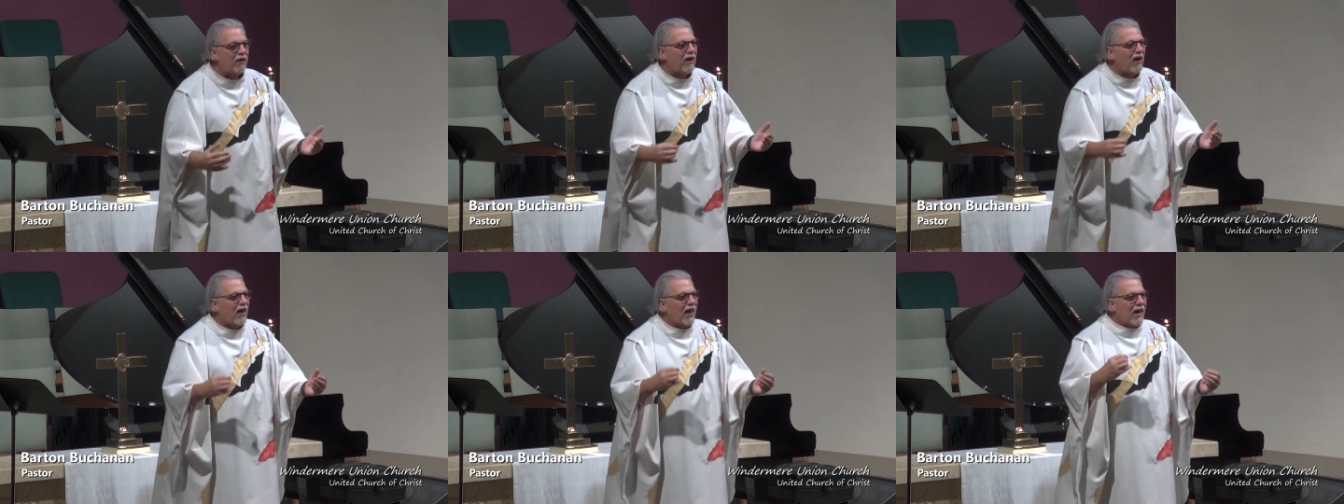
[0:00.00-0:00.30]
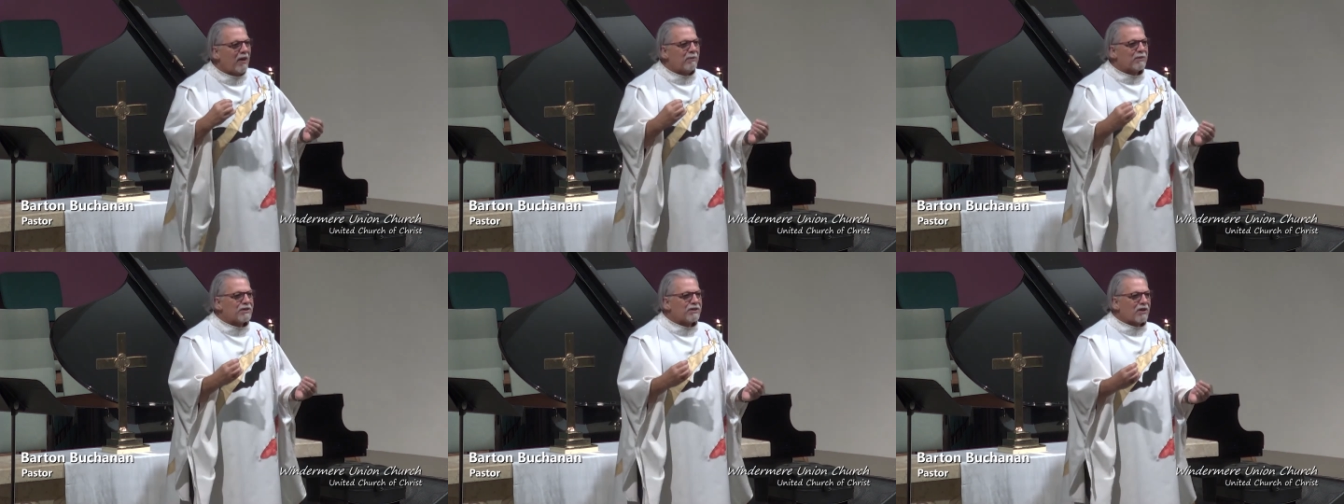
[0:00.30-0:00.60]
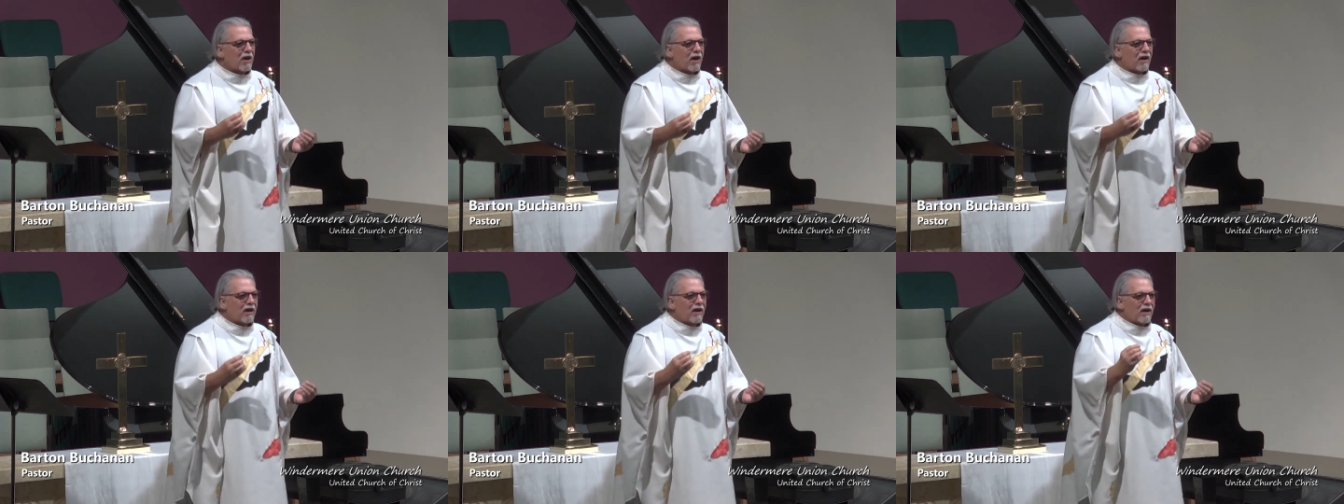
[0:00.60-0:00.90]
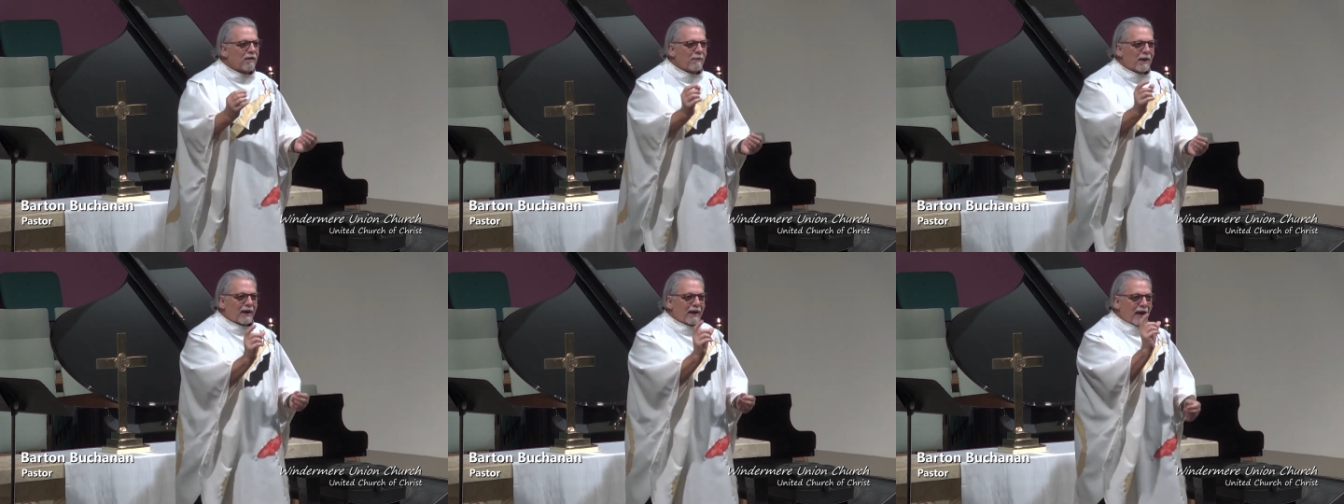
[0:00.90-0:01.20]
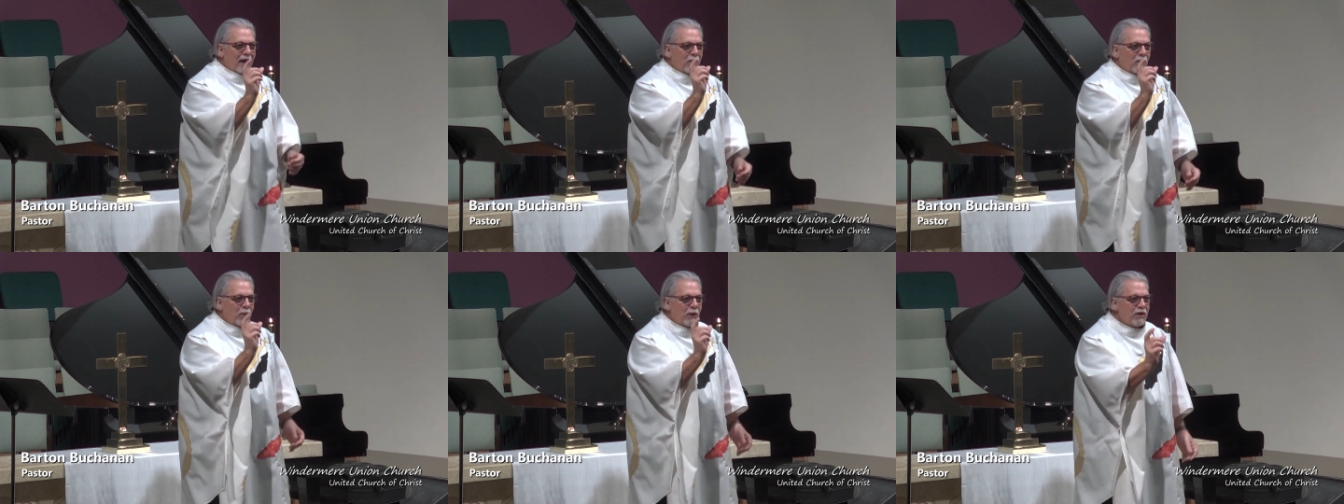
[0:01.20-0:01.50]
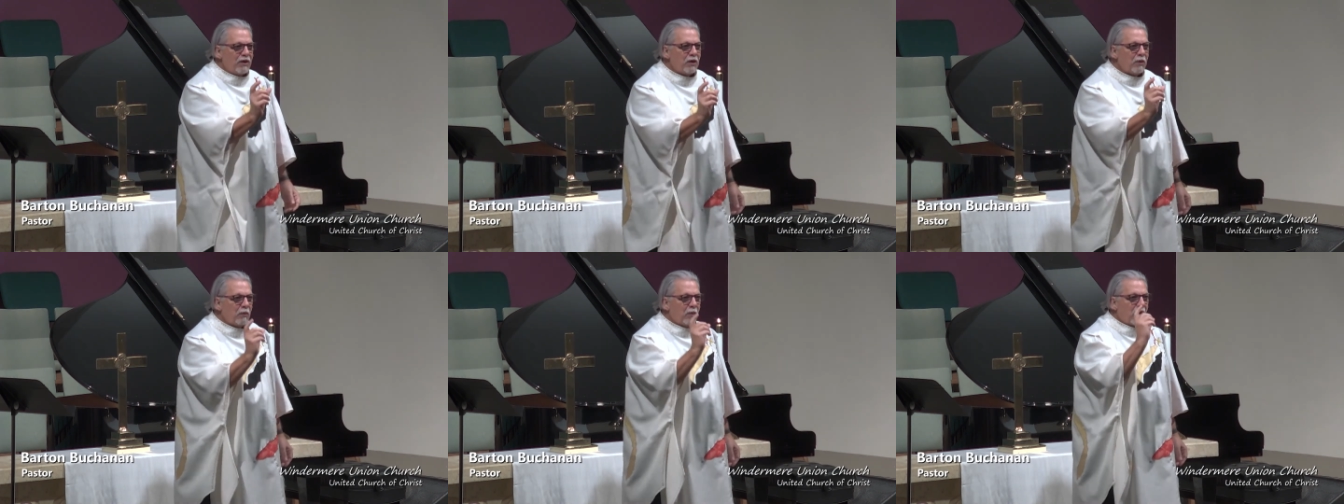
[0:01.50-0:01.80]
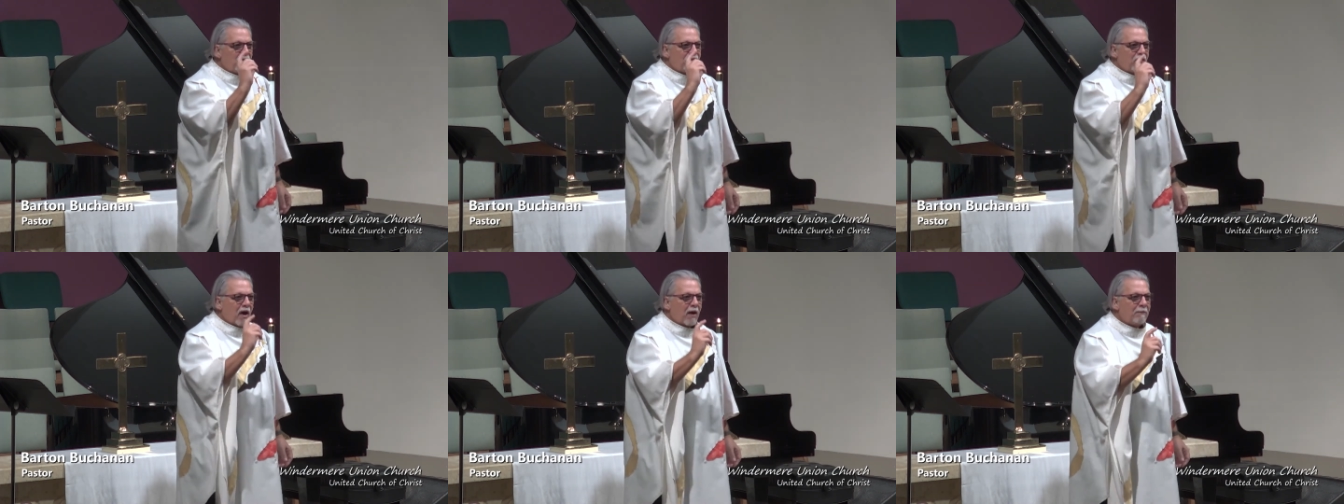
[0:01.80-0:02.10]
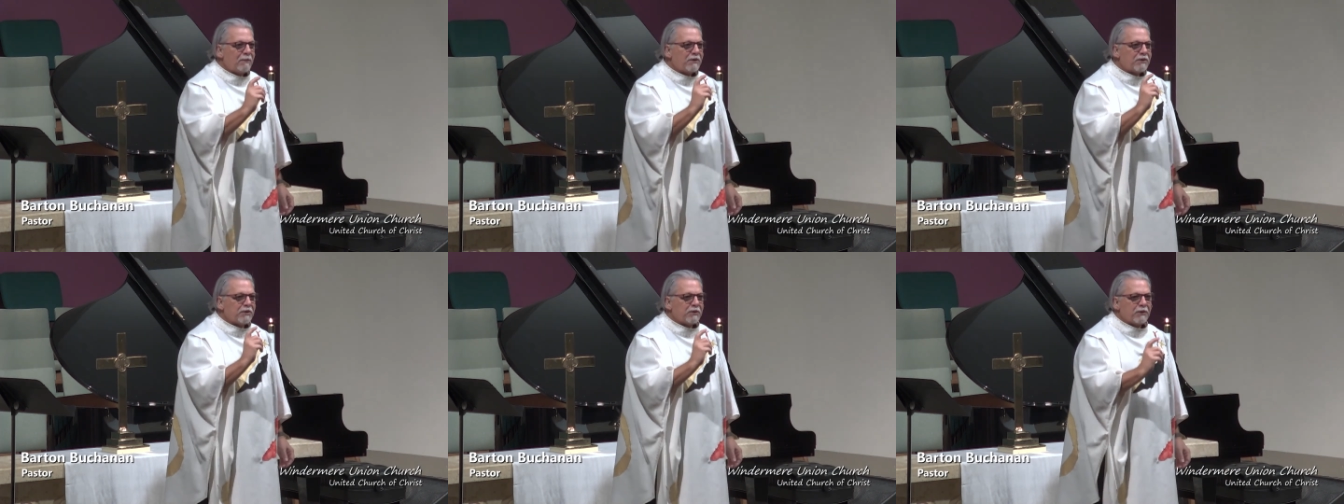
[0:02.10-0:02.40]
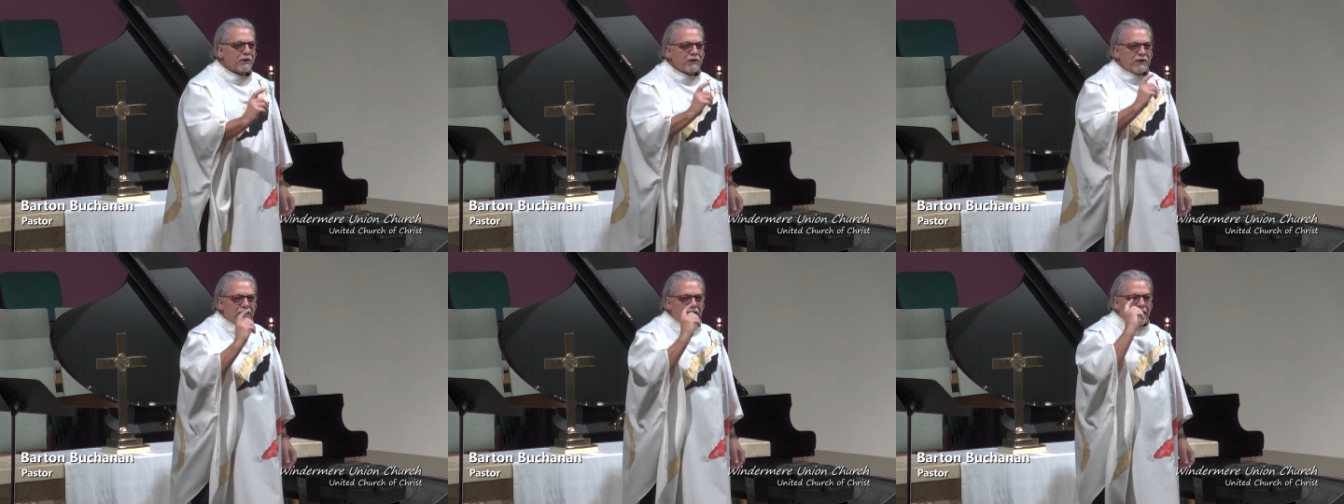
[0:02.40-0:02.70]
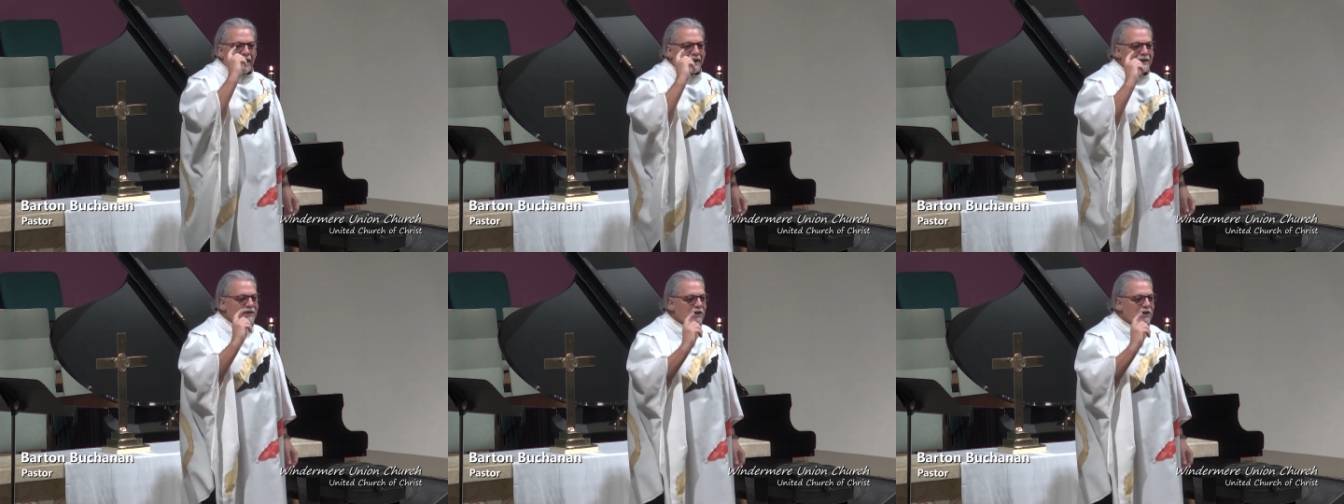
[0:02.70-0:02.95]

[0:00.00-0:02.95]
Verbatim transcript: He was talking about a window of opportunity has